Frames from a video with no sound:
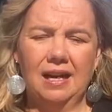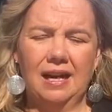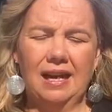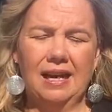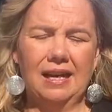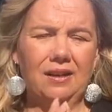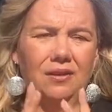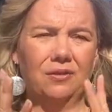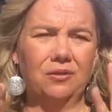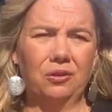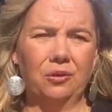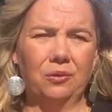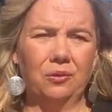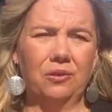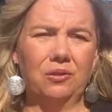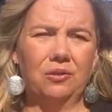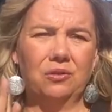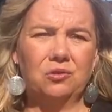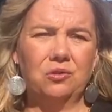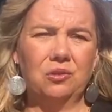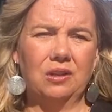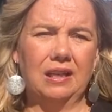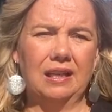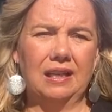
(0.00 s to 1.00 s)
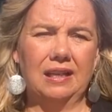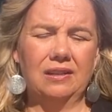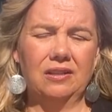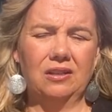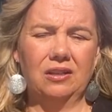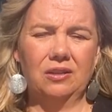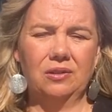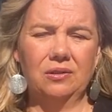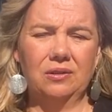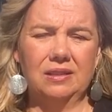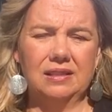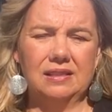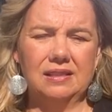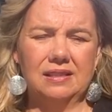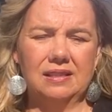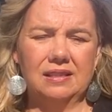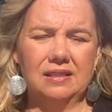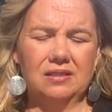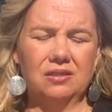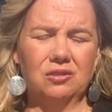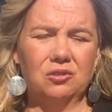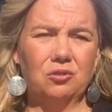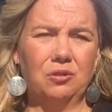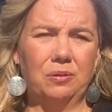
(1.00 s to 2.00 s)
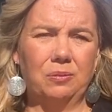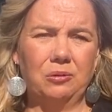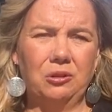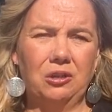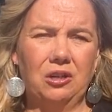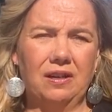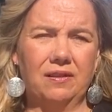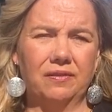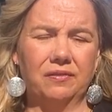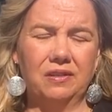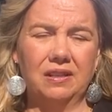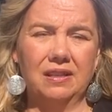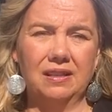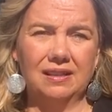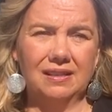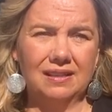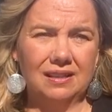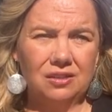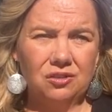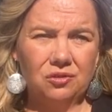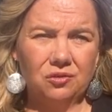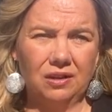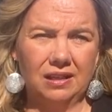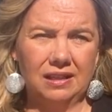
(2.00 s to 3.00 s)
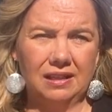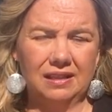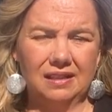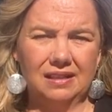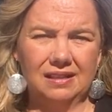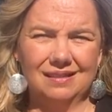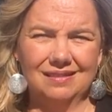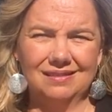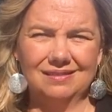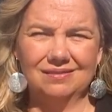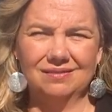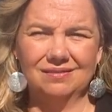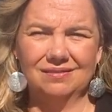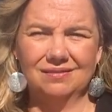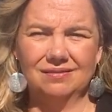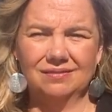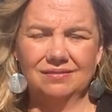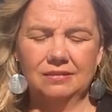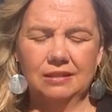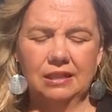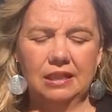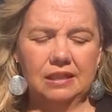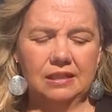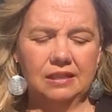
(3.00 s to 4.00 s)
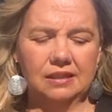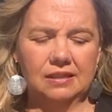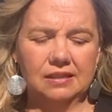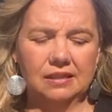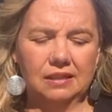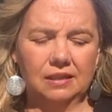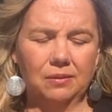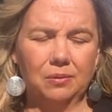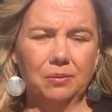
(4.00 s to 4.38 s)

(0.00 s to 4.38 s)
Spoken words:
I don't know what they're drinking in the US. This drip coffee that they drink, it does not